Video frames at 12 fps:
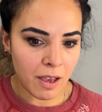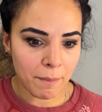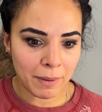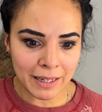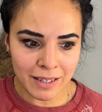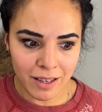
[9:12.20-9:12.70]

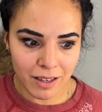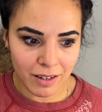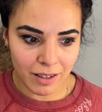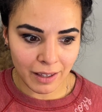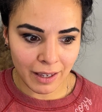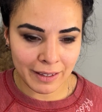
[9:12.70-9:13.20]
But I did,
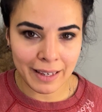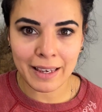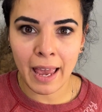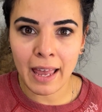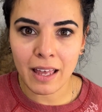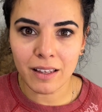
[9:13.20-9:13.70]
and I
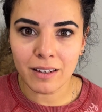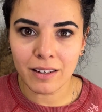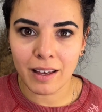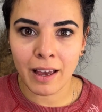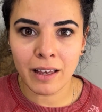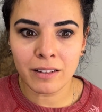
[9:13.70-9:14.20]
can.
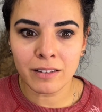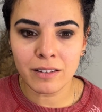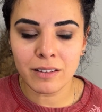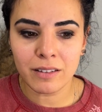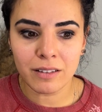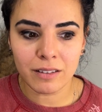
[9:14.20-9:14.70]

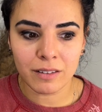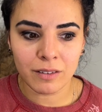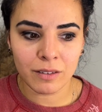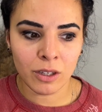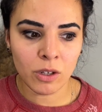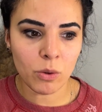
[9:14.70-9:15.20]
And,
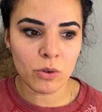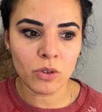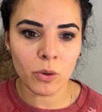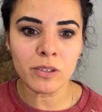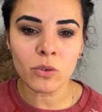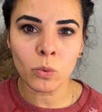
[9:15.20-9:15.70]
you know, there's
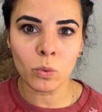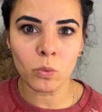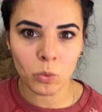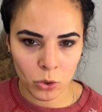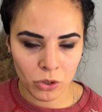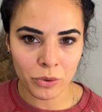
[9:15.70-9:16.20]
always
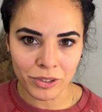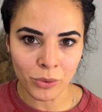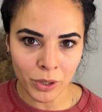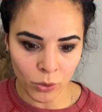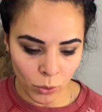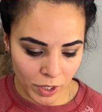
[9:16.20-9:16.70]
a way
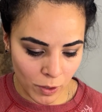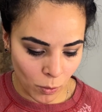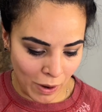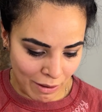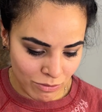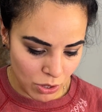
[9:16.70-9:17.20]
to work
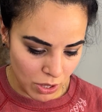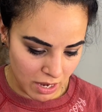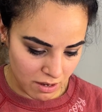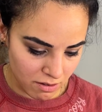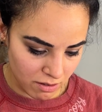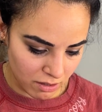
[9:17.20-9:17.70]
around
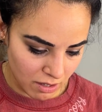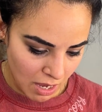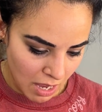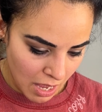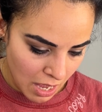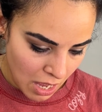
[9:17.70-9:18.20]
things.
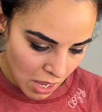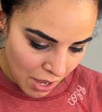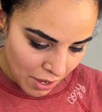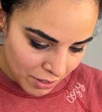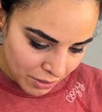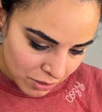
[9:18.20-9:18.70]

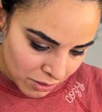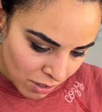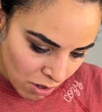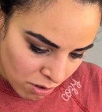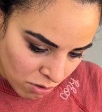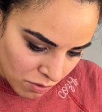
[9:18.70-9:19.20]

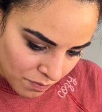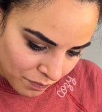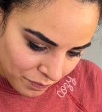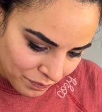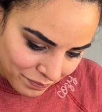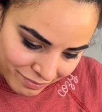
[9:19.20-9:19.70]
So
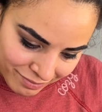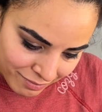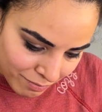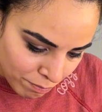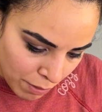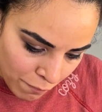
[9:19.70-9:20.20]

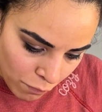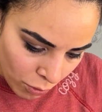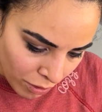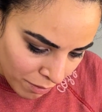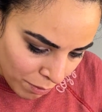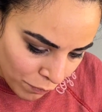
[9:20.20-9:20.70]

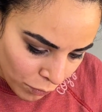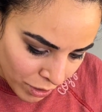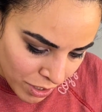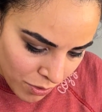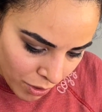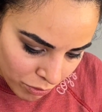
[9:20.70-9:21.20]
before
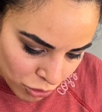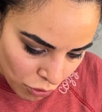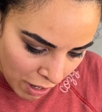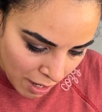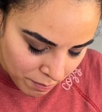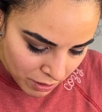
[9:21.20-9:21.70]
you go
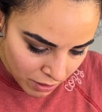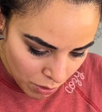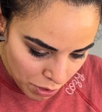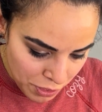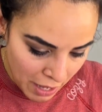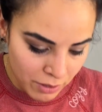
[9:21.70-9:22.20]
drop, you know,
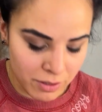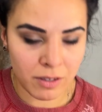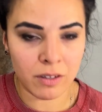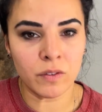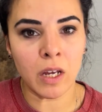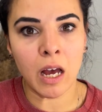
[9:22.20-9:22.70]
thousands
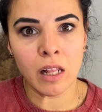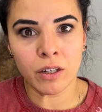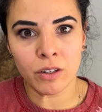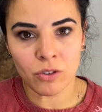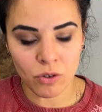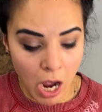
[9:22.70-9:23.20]
of
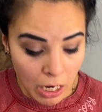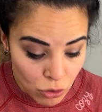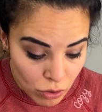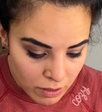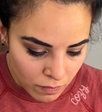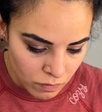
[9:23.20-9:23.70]
dollars or
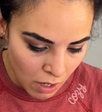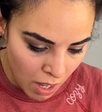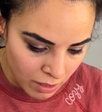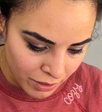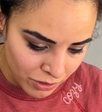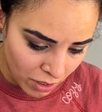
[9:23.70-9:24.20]
hundreds of
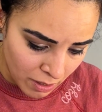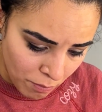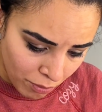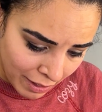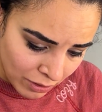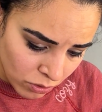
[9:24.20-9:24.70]
dollars on a
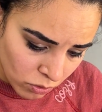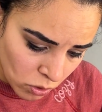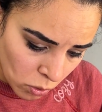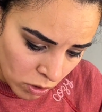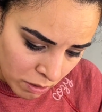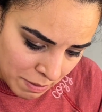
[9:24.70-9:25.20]
brand new
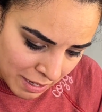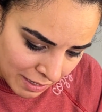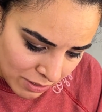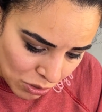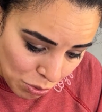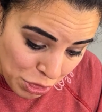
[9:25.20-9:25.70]
tool
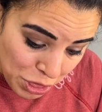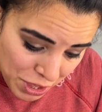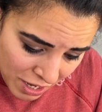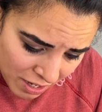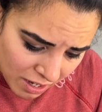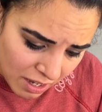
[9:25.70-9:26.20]
because you
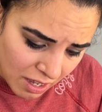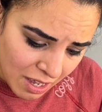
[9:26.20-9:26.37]
think